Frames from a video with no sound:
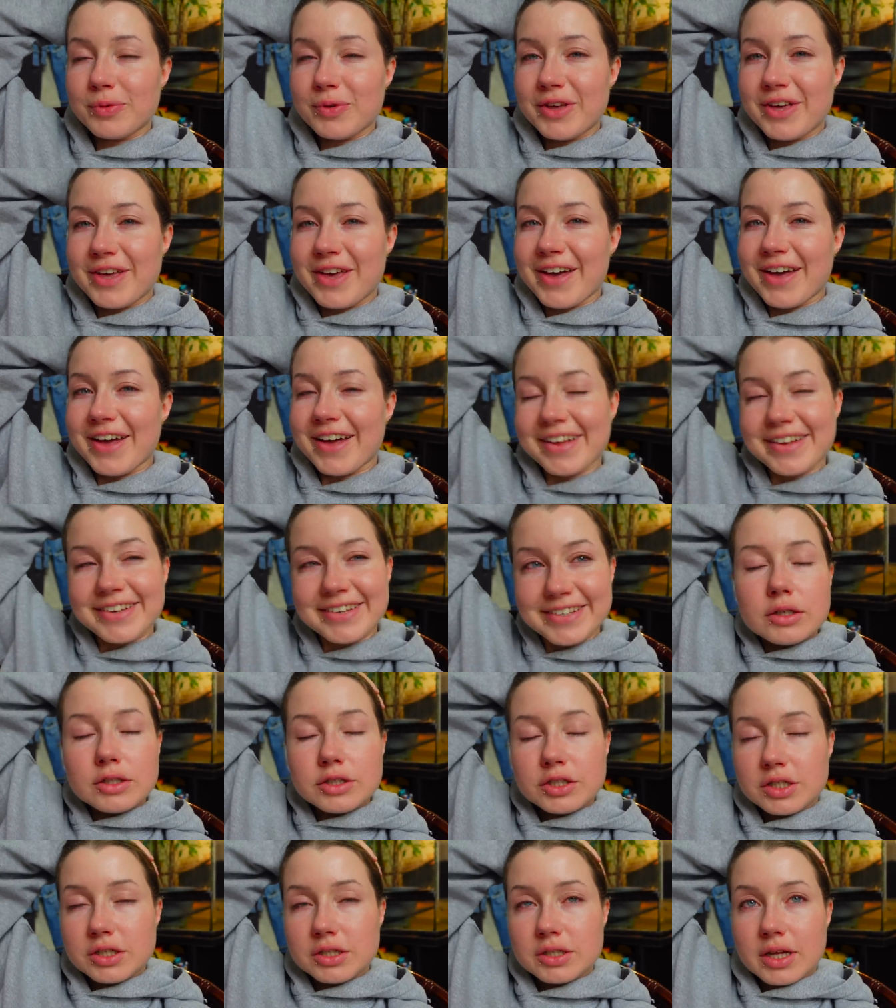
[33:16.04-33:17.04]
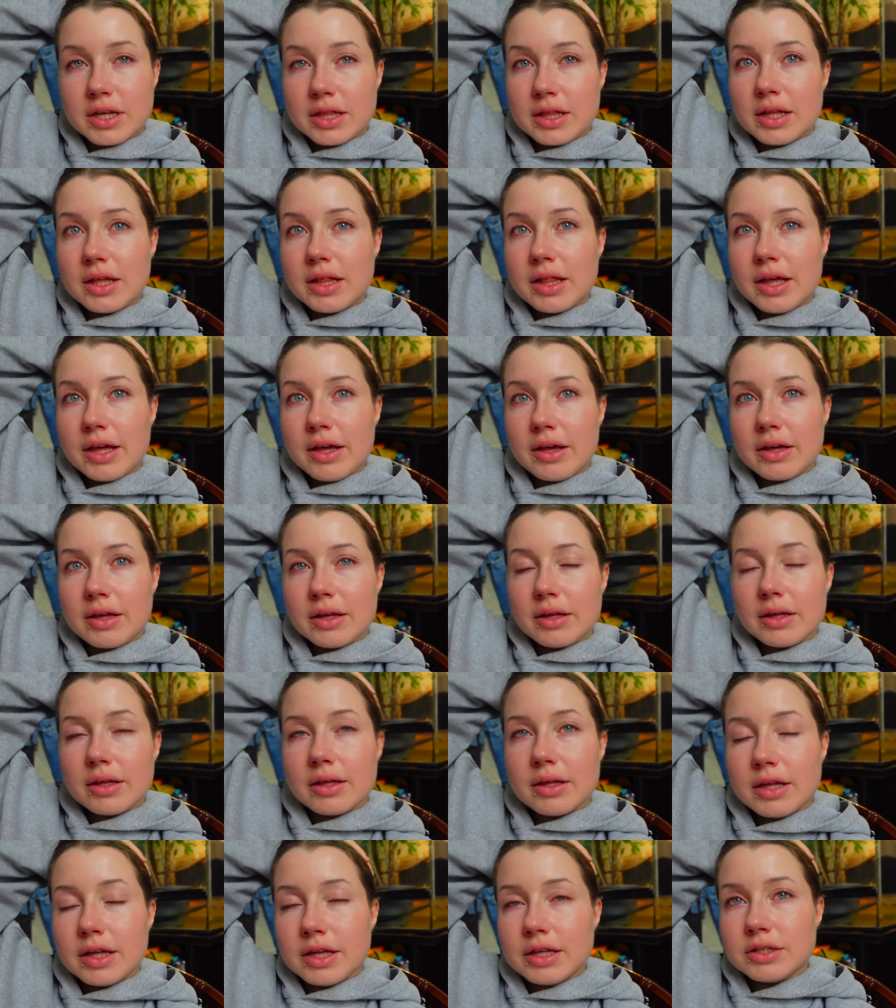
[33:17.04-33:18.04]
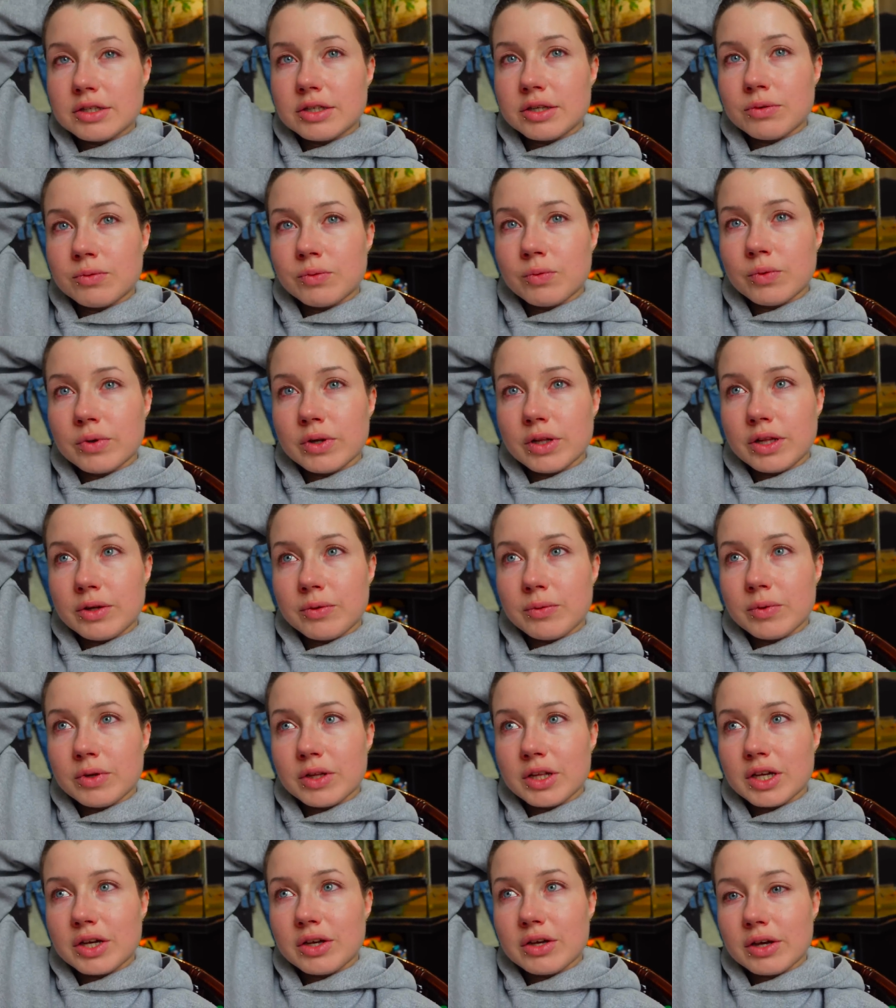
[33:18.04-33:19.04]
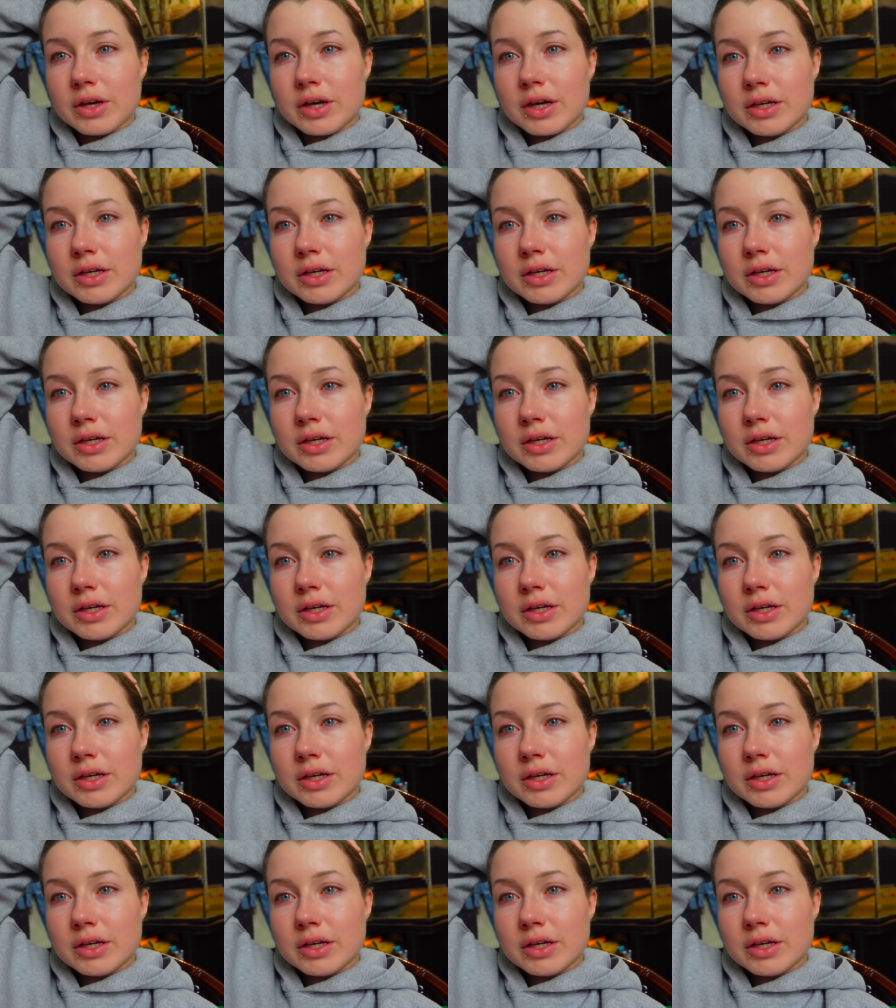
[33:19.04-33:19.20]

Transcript: weekend, she said that like he's in really, really good